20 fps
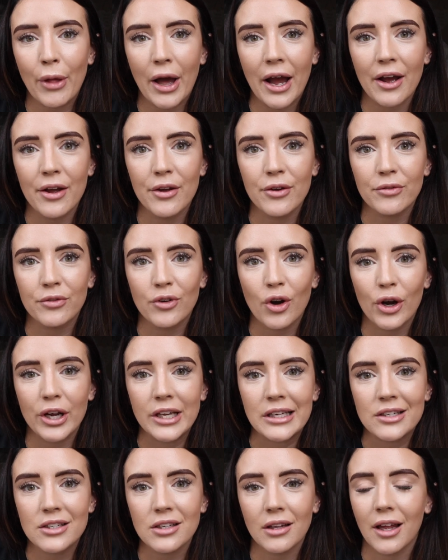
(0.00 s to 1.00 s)
that I've got
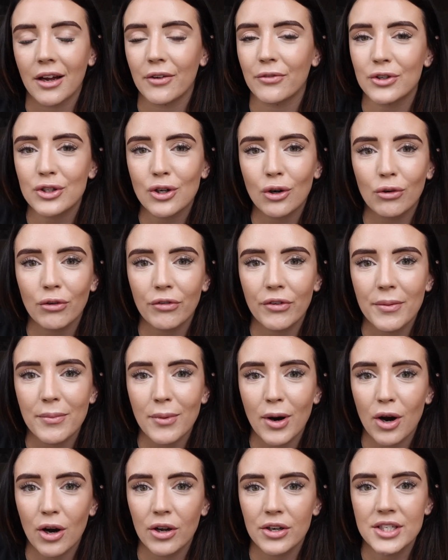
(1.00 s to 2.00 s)
into like photography
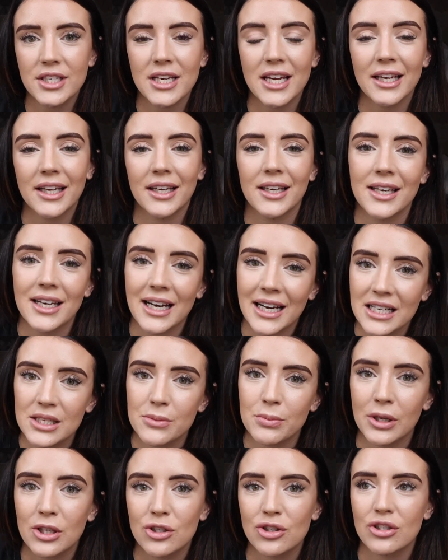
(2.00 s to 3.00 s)
more and taking
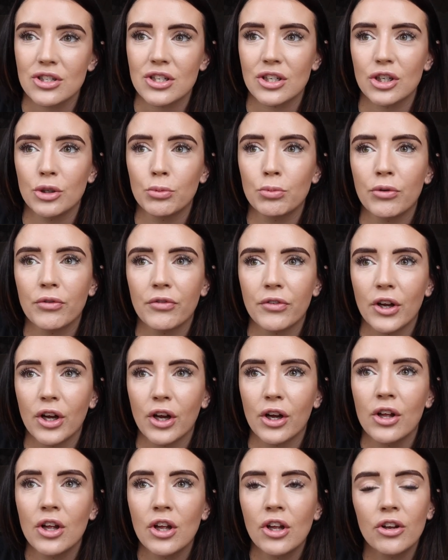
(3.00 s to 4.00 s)
nice pictures, I do
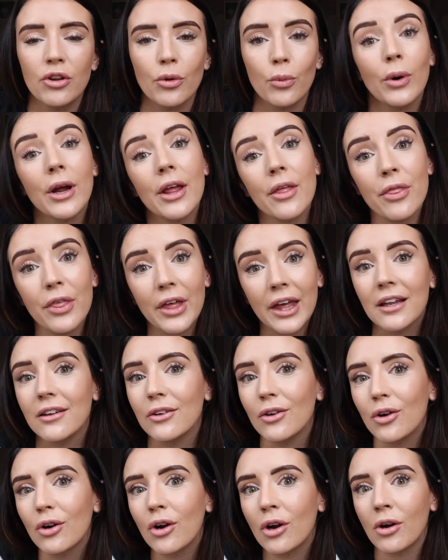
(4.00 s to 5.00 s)
prefer the way they
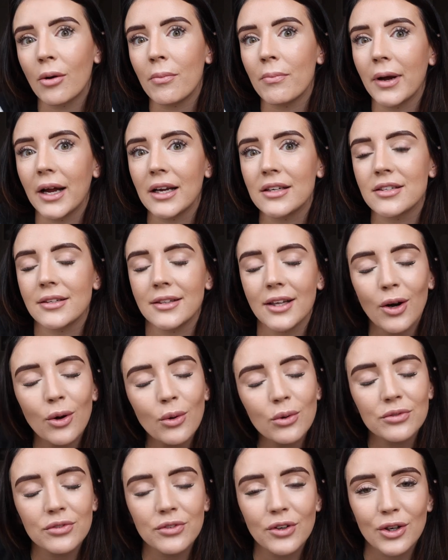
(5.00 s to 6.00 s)
look compared to the
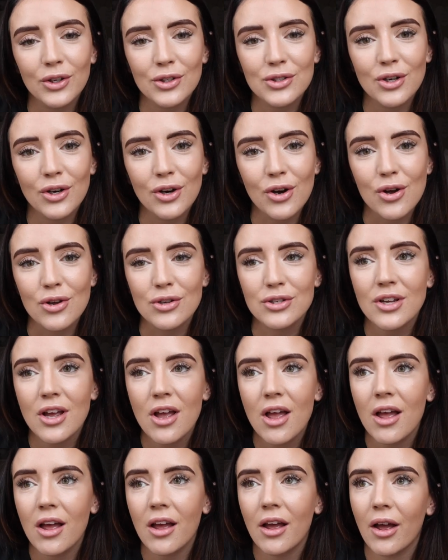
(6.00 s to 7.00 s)
old photos.
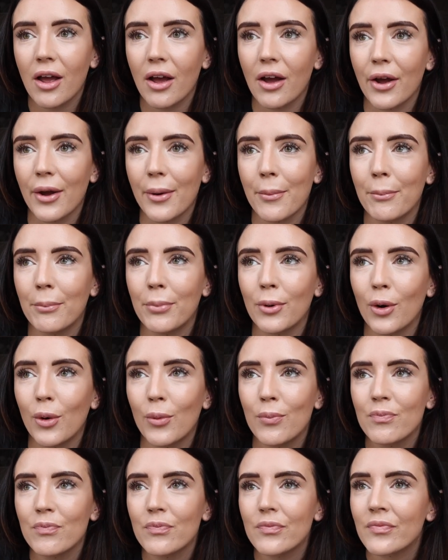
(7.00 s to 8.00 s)

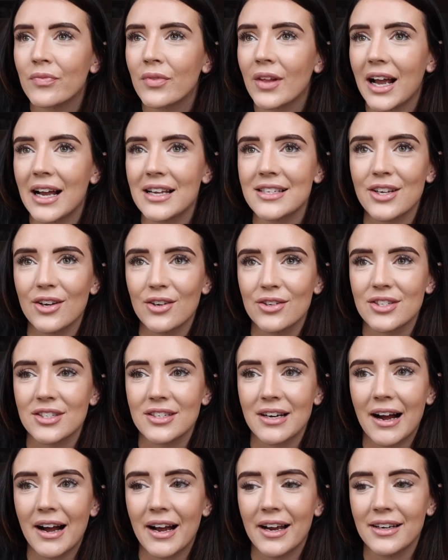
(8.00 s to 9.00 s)
But as it all
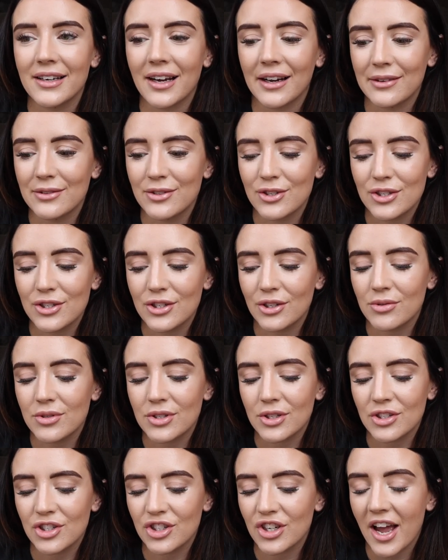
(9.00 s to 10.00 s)
started, I just
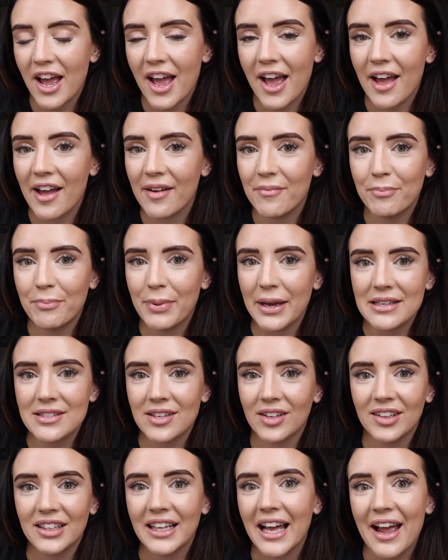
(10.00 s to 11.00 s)
used to share
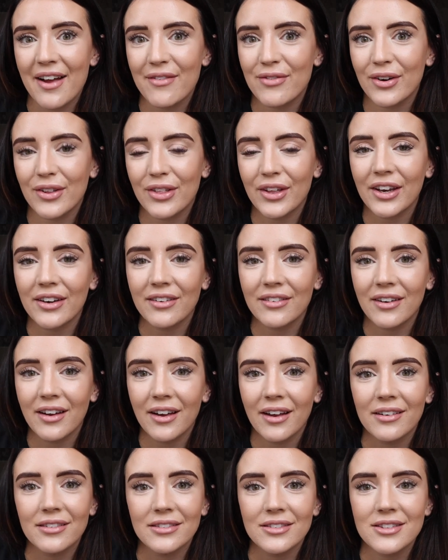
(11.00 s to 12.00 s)
basically everything,
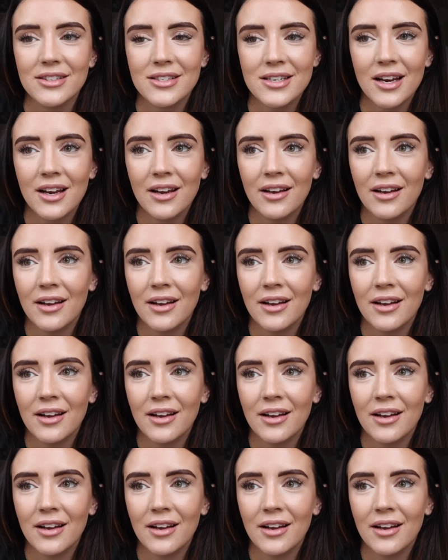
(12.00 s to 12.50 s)
and